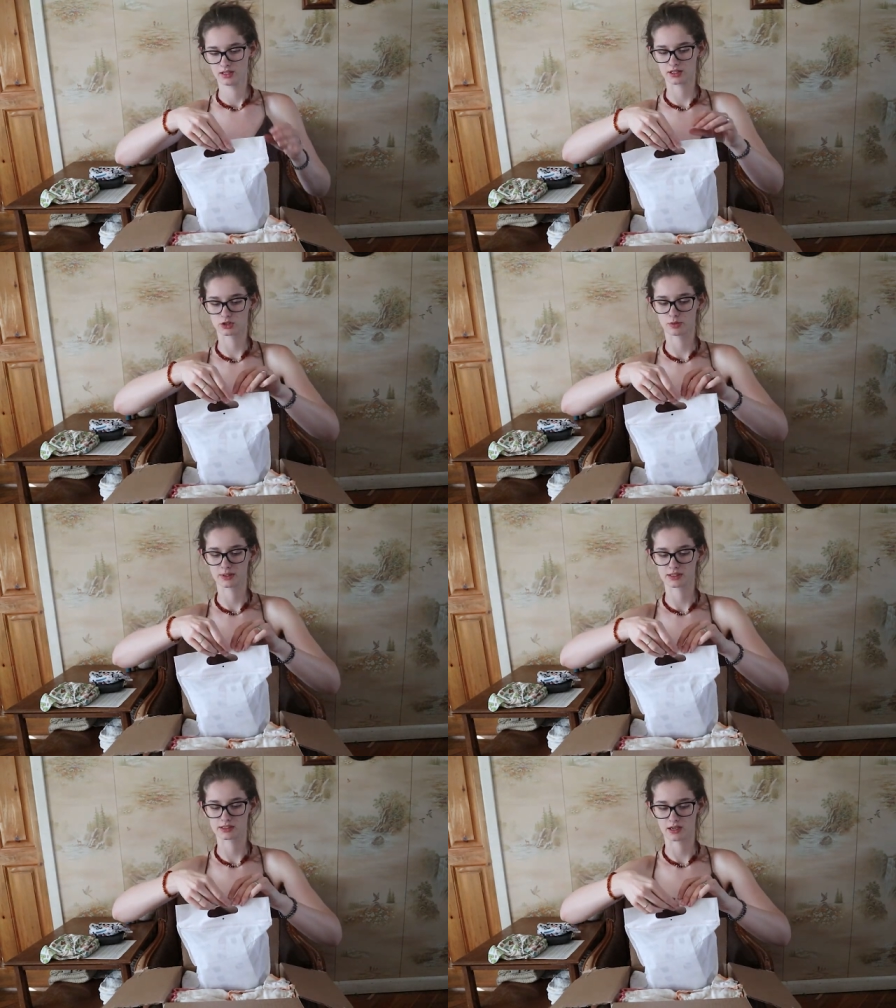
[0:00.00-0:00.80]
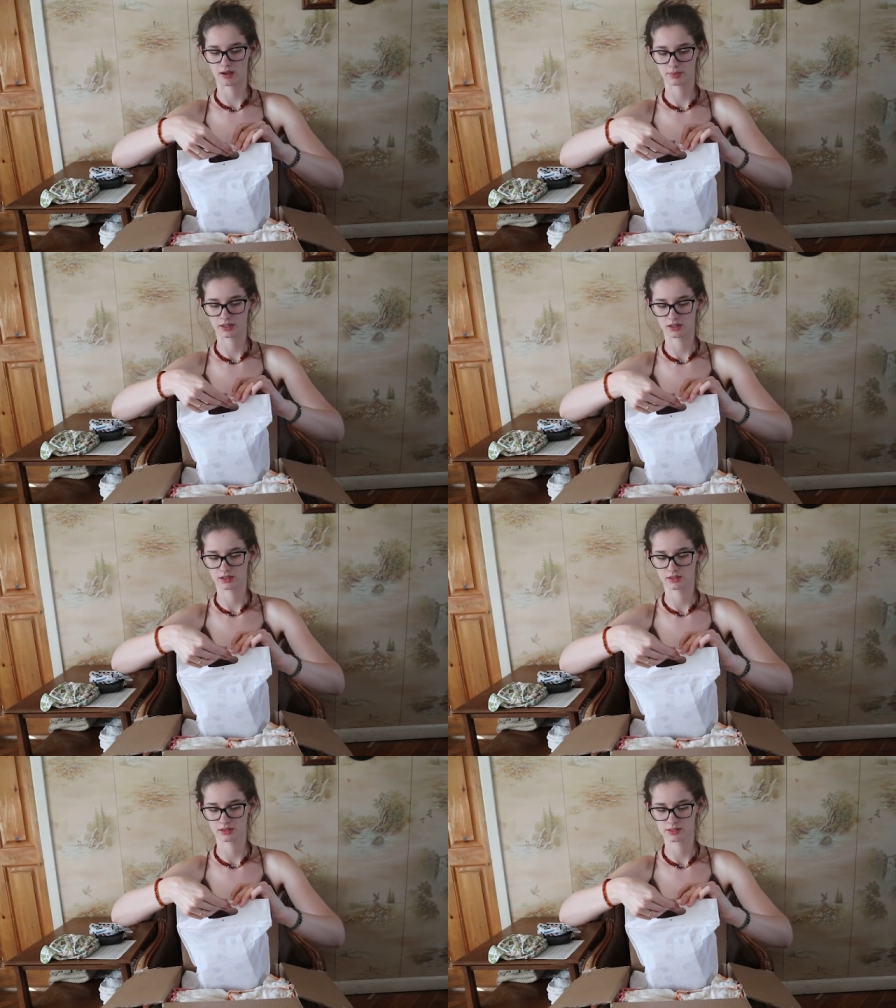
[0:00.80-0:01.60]
Let's open this up
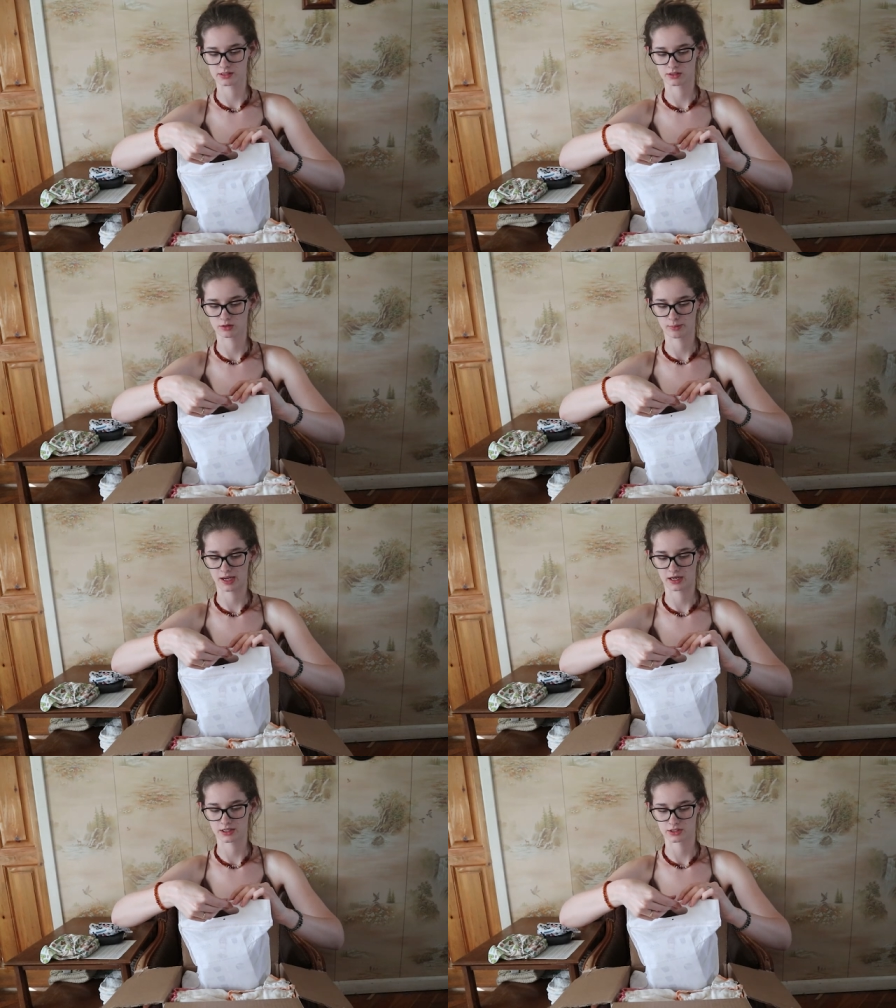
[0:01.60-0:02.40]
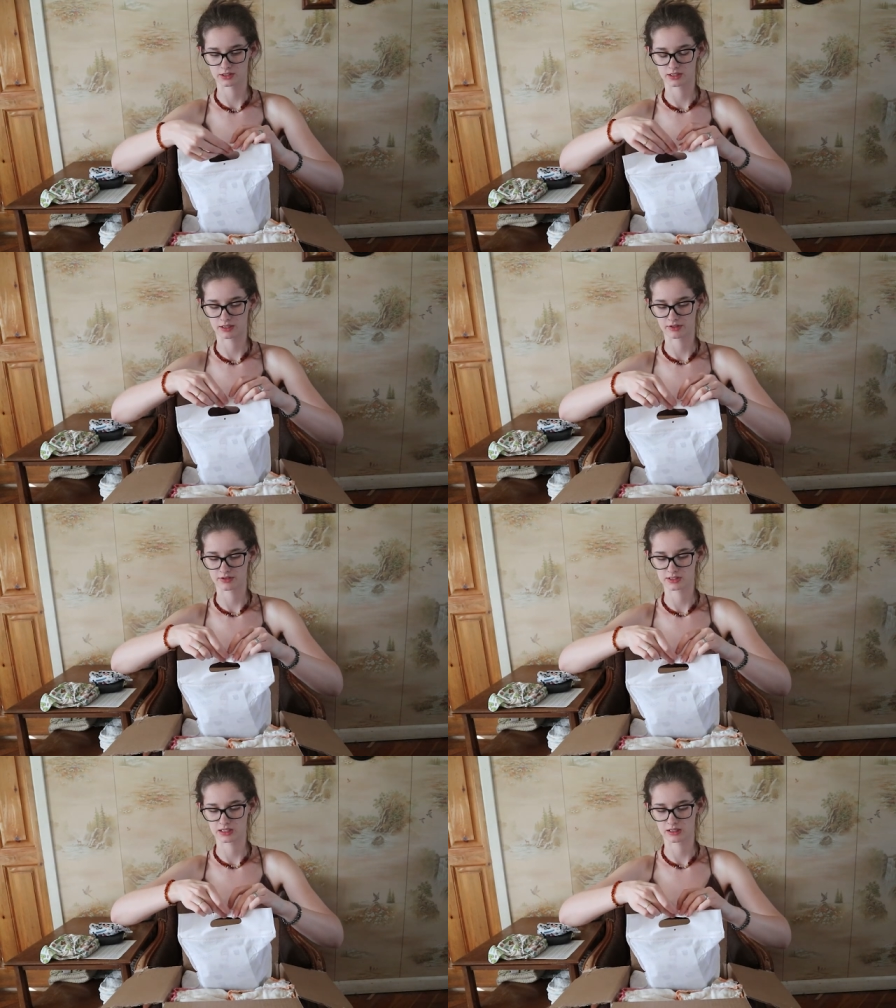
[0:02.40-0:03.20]
here. This is a cool package it's in. I've
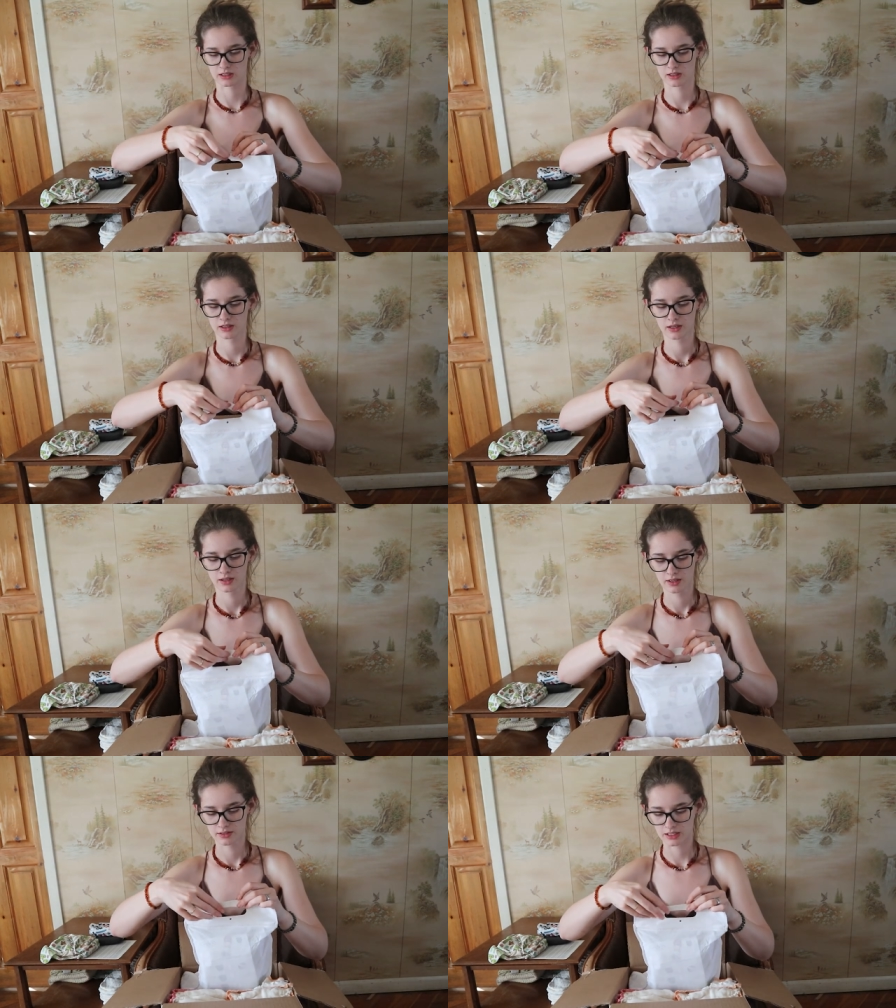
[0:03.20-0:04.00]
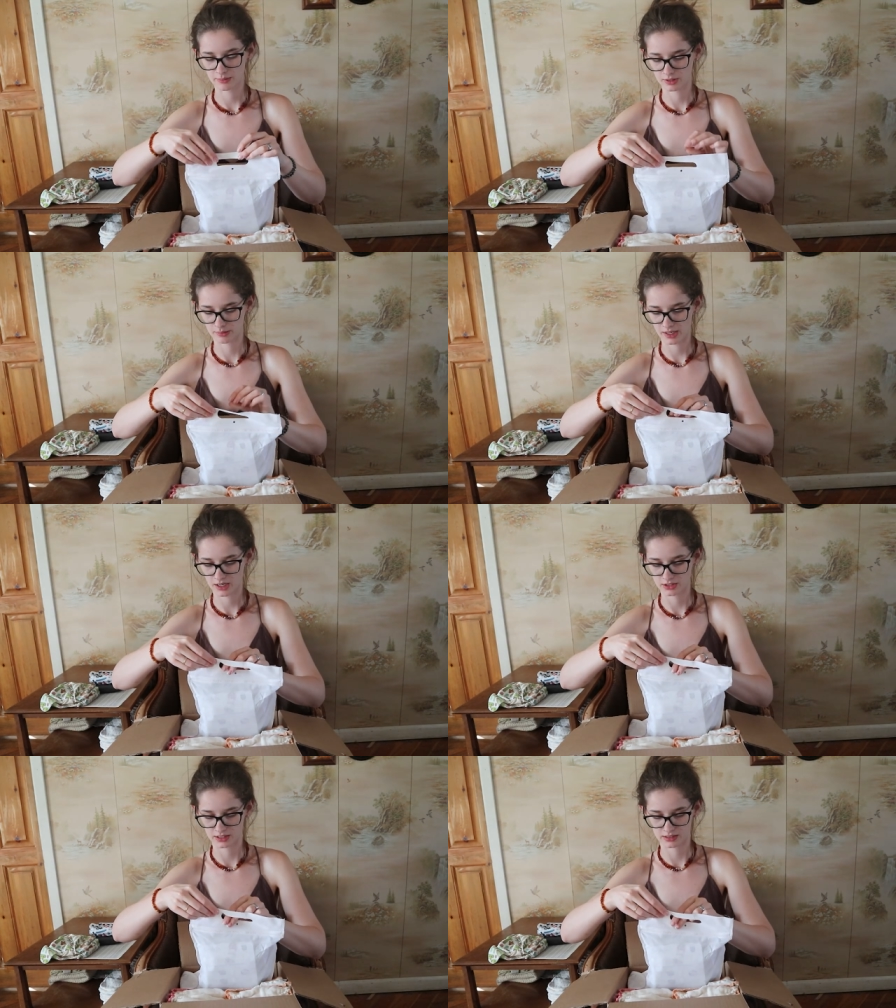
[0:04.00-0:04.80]
never seen a diaper in a
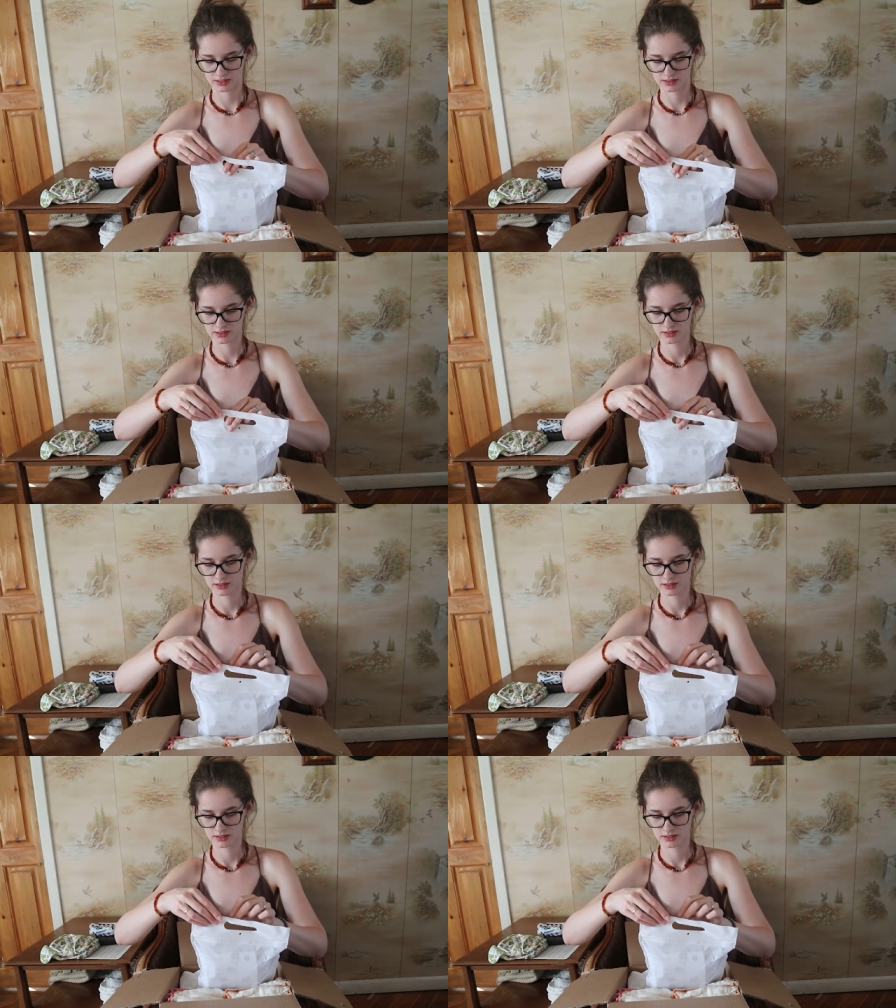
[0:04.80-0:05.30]
package like this